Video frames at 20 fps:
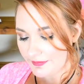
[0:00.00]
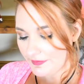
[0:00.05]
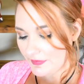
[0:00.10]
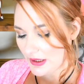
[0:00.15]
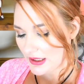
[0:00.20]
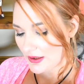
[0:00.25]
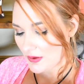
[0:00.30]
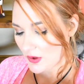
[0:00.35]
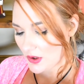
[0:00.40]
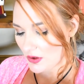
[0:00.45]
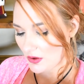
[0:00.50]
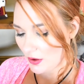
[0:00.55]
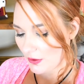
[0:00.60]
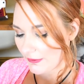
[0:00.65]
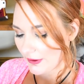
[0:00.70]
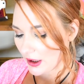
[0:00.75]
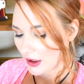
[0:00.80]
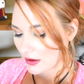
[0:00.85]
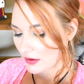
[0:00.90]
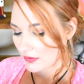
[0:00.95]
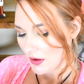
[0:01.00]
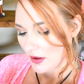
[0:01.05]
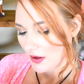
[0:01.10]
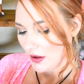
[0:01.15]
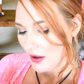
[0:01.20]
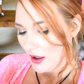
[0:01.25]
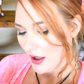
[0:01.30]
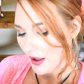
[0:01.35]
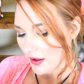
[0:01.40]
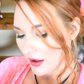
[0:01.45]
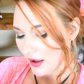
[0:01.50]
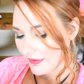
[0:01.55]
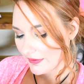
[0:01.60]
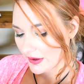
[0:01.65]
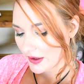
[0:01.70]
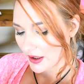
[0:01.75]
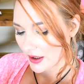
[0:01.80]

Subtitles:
This was so fun. I love it.